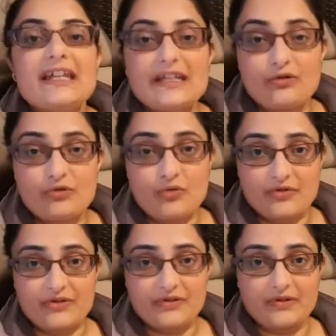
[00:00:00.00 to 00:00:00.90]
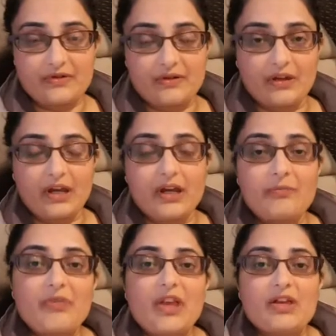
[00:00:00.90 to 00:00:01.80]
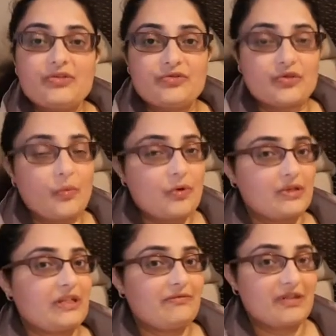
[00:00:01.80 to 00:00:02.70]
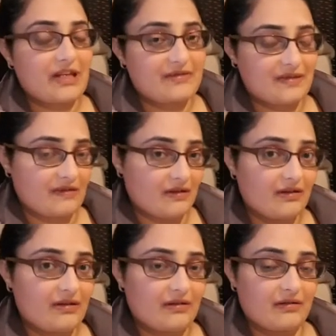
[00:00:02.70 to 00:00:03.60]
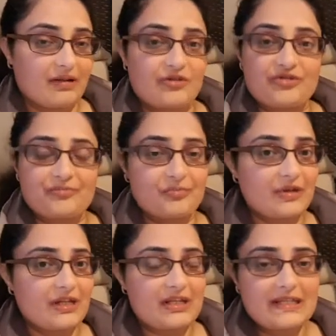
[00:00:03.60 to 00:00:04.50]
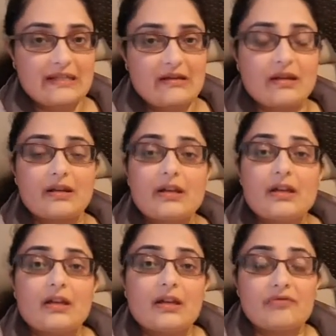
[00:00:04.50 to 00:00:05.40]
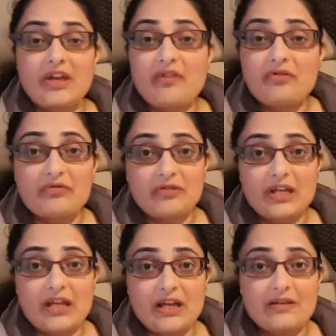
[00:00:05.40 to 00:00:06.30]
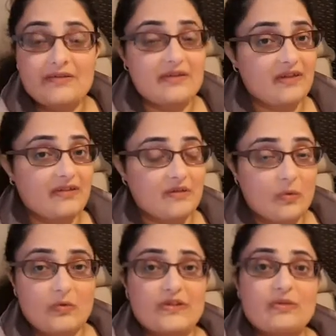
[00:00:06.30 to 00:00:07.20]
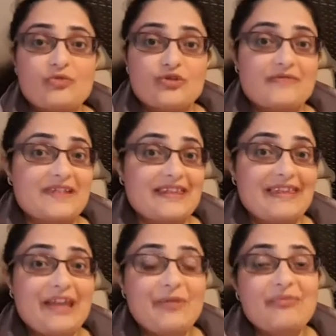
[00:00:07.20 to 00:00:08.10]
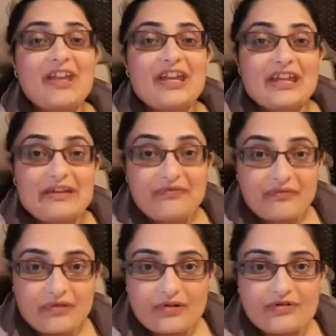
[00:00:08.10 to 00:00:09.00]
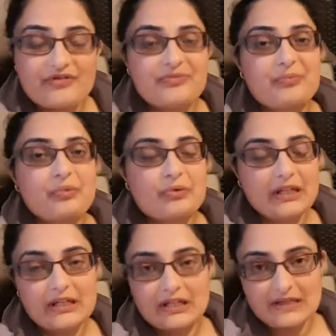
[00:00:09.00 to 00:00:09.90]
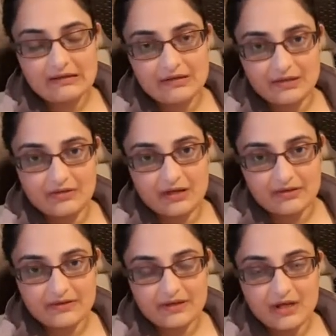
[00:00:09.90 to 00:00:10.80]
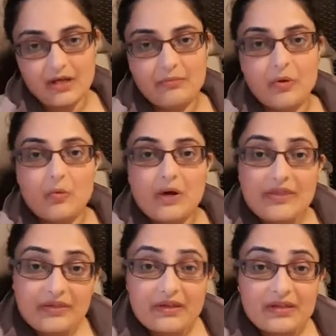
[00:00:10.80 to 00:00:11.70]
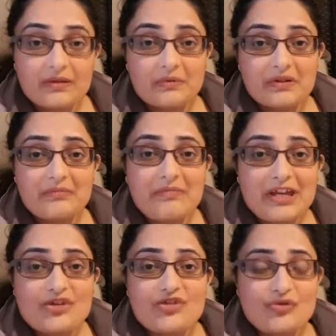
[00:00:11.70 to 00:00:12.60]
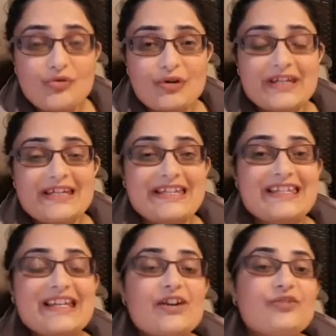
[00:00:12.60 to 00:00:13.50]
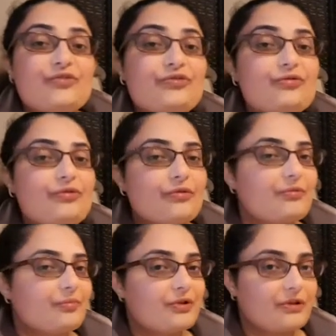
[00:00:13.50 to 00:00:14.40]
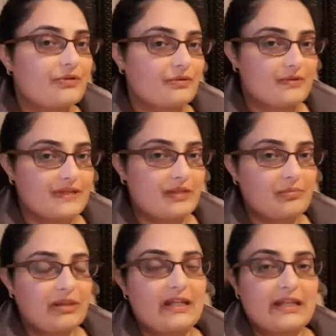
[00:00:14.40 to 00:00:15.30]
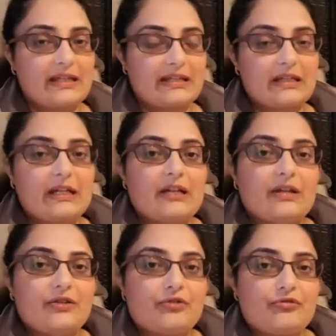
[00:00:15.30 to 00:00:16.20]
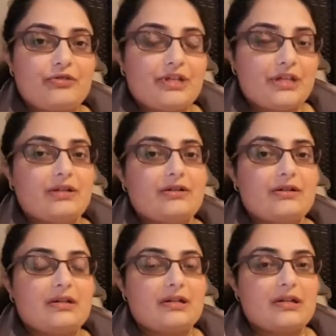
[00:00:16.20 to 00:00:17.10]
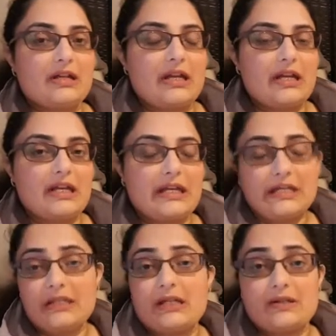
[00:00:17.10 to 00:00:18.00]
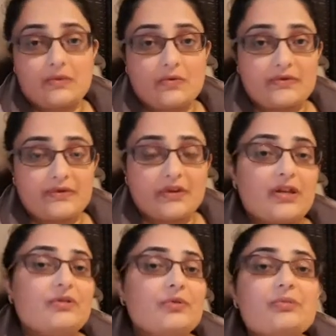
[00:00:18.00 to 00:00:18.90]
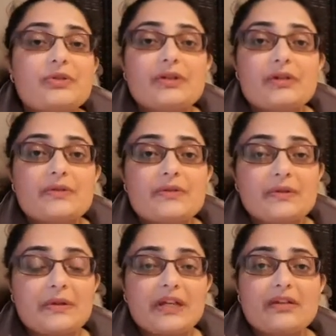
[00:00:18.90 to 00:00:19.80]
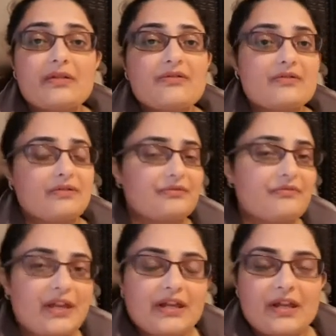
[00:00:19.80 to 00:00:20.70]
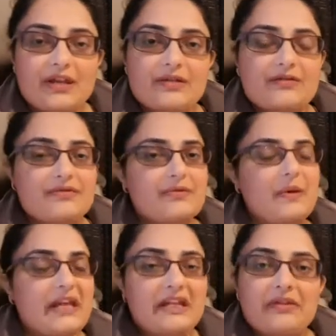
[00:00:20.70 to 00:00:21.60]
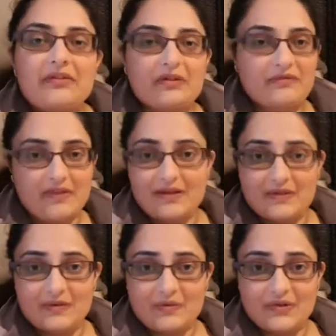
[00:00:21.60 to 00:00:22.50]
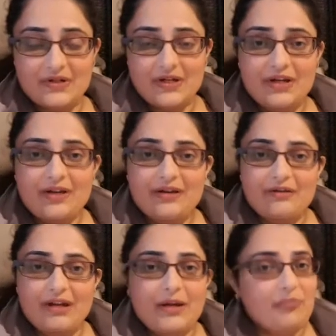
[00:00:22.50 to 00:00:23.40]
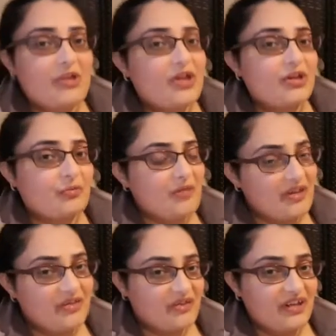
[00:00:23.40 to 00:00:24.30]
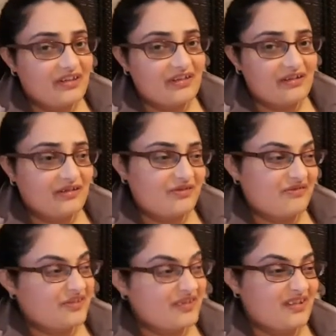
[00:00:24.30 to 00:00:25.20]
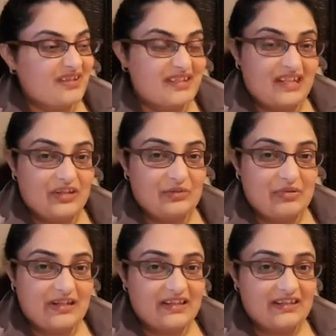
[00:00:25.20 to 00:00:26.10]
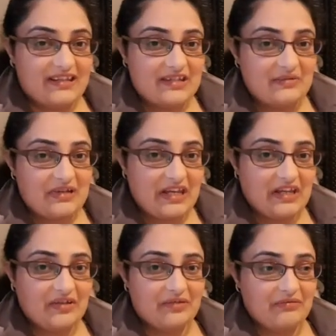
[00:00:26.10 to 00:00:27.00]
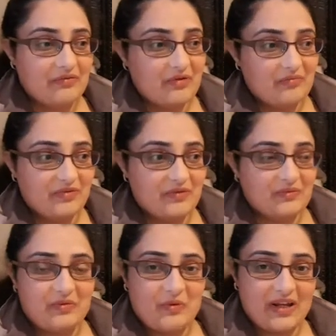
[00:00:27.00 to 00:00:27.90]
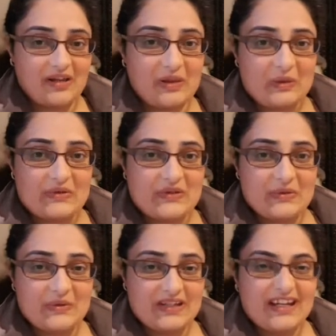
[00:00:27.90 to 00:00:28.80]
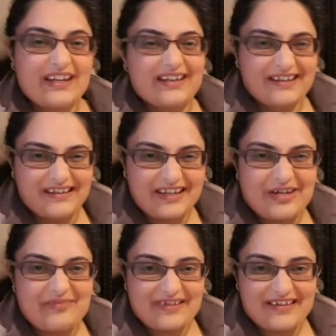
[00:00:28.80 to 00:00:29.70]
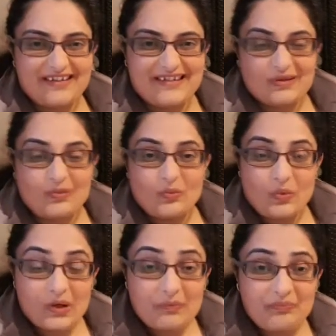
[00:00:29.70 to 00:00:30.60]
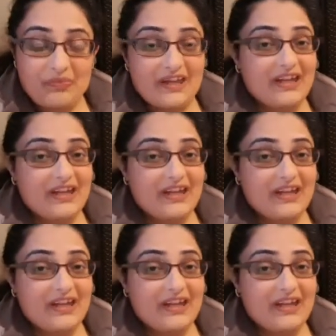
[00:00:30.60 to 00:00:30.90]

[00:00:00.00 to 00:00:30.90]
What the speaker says: indoors, okay? You don't want to leave it outside, okay? Just bring it inside. If you have a greenhouse, that's awesome, shift it there. If not, just bring it inside your house. But one thing you want to make sure is do not put your tulsi plant, you know, near a heating source, okay? Don't put it close to your heaters or your radiators or anything of that sort, okay? You might think that, you know, if you kind of stick your plant next to a heater or, you know, quite close to it, it'll keep it nice and warm.